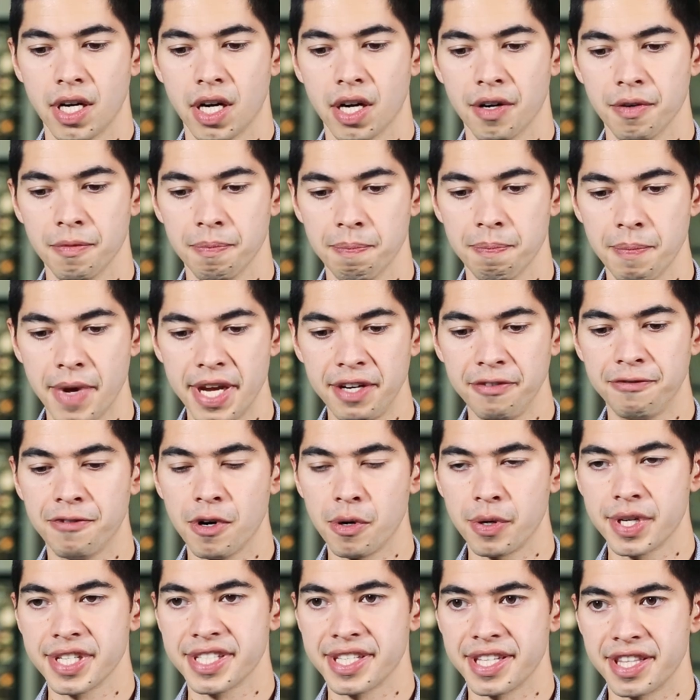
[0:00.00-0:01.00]
Our main
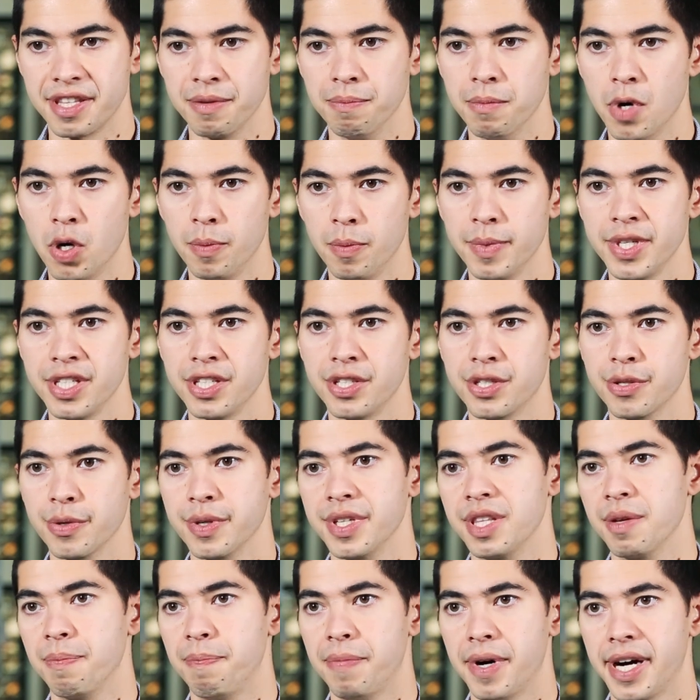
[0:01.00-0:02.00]
focus at the moment
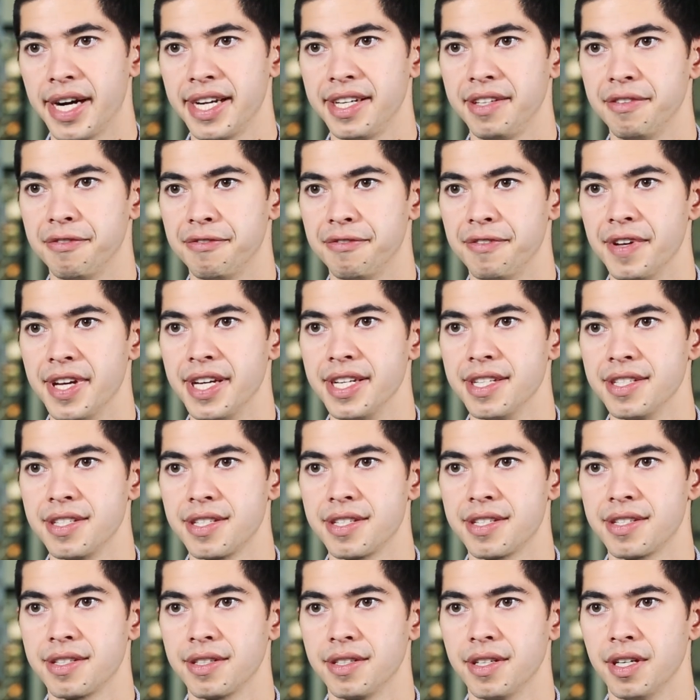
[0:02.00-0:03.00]
during the pilot
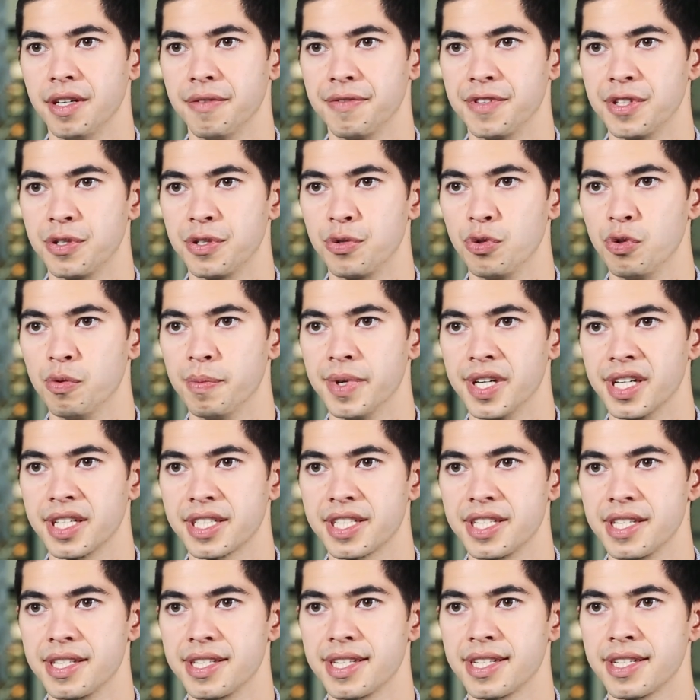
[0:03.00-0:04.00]
phase of the
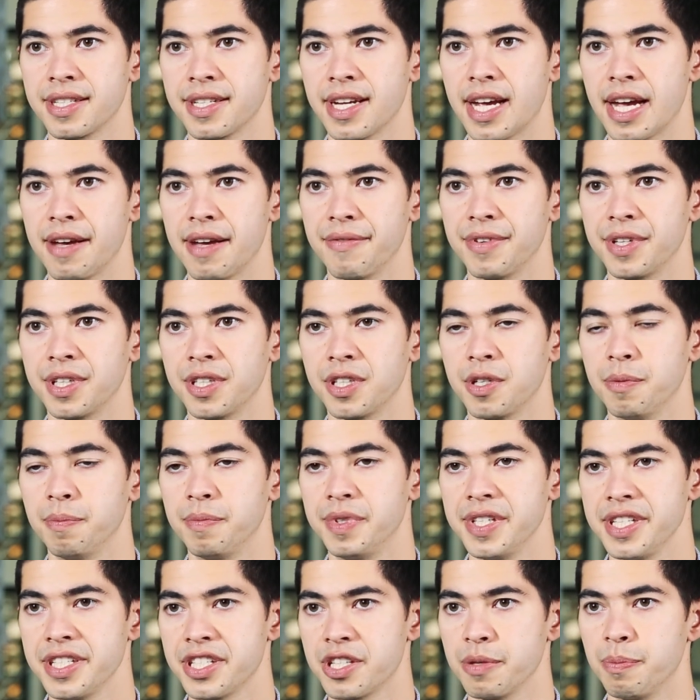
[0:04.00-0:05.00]
toolbox is having
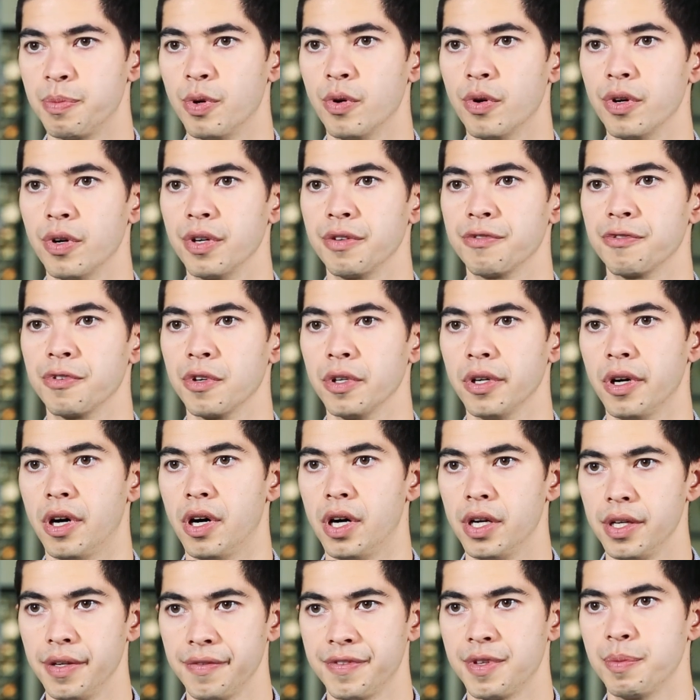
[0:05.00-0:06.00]
complete support for
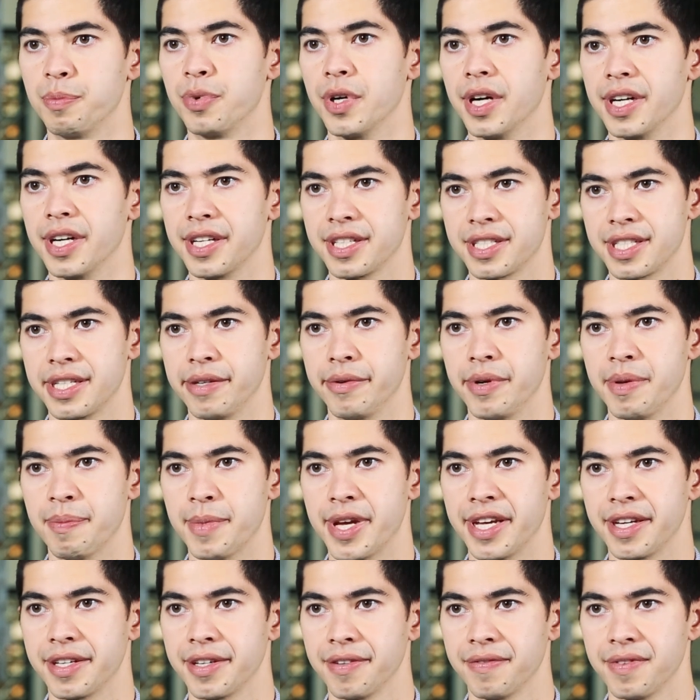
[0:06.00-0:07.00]
all of the products that we
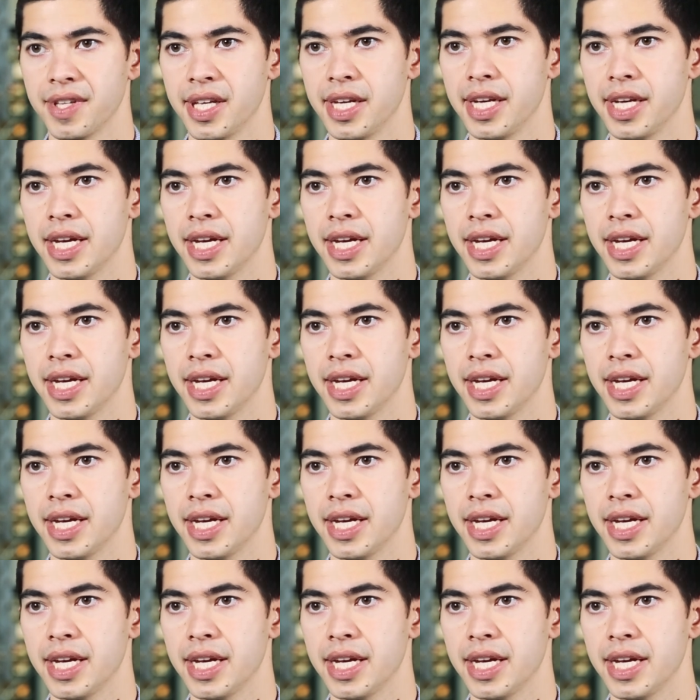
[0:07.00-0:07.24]
make.